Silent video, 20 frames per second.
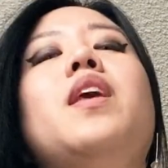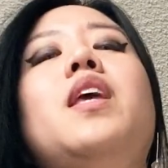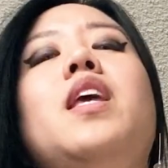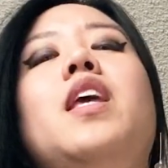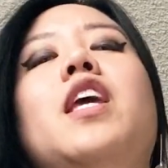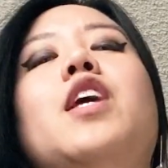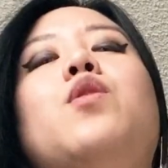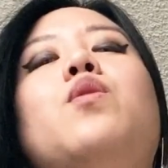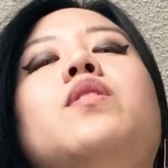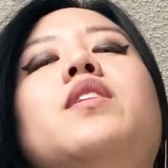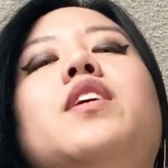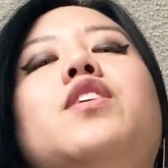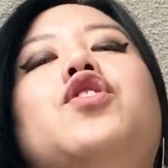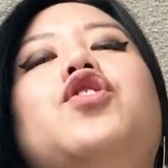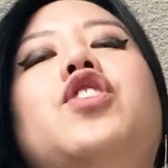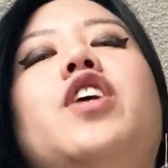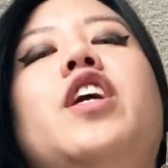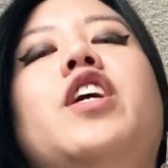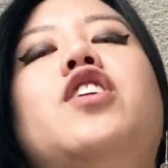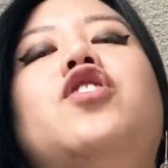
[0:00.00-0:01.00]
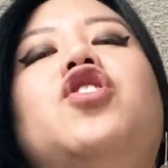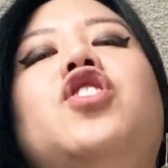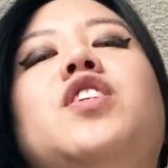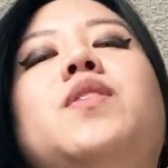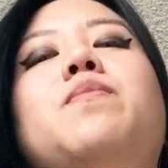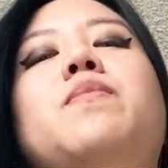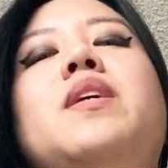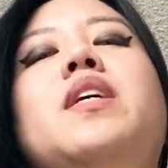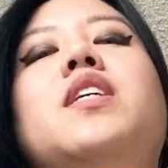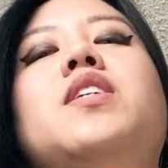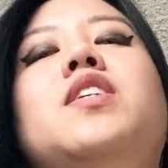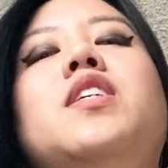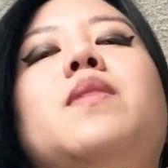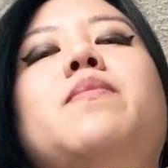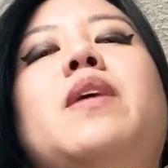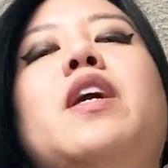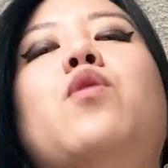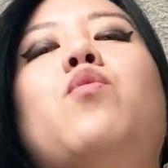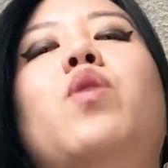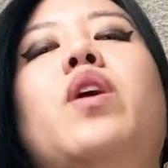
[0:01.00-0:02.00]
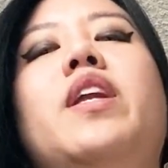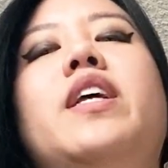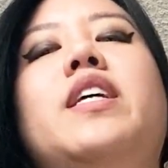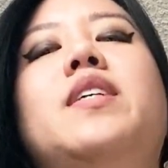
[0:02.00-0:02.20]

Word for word: Equal exchange is me deeming what